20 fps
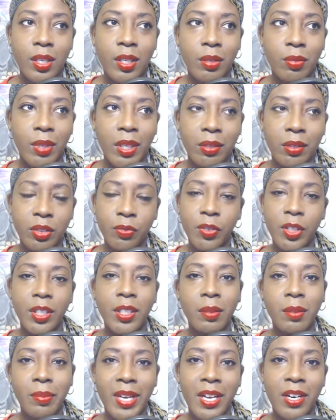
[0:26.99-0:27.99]
when I was
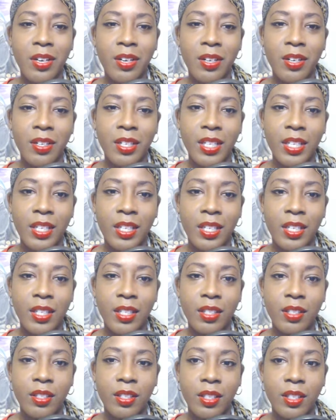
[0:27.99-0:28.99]
feeling better
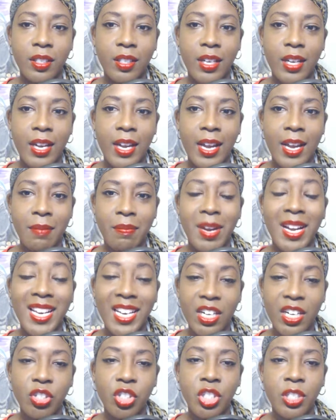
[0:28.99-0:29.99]
and had my
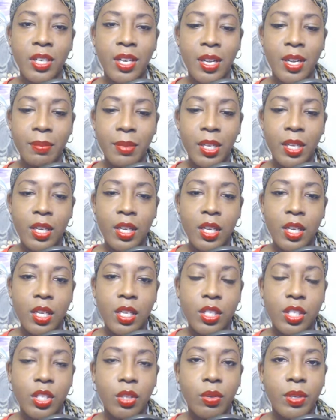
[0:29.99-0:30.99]
energy up.
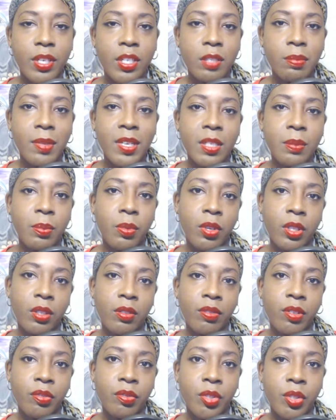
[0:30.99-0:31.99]
So here's my spoiler
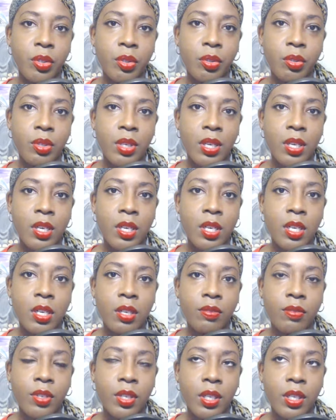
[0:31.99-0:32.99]
review of
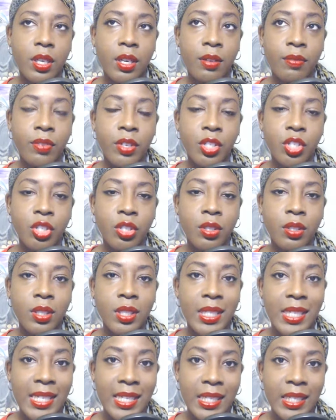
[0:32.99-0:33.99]
Avengers
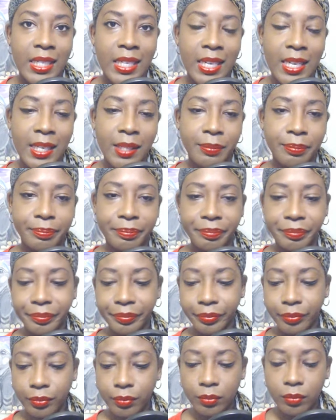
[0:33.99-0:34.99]
Endgame.
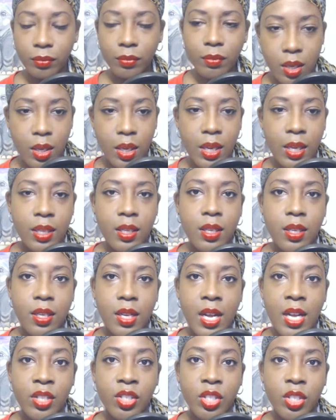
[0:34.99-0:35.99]

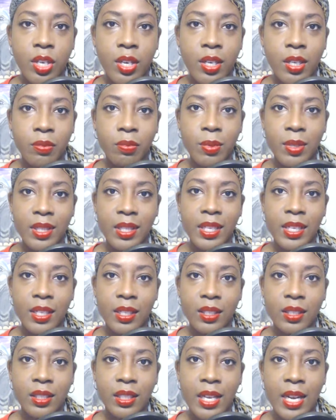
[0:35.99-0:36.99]
I'll start off with
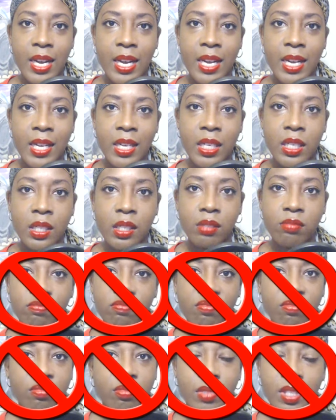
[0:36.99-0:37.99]
things I
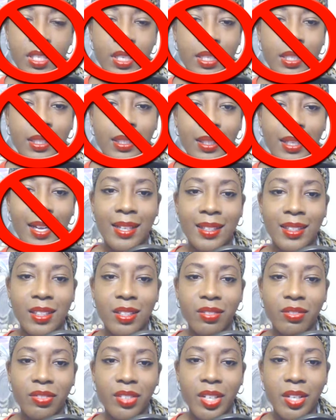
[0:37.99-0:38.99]
didn't like in the
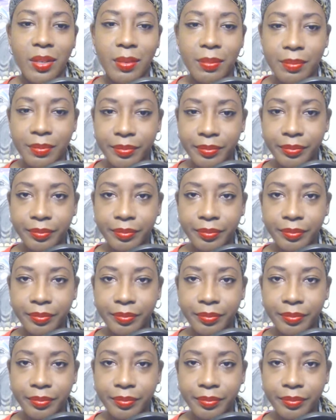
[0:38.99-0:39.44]
film.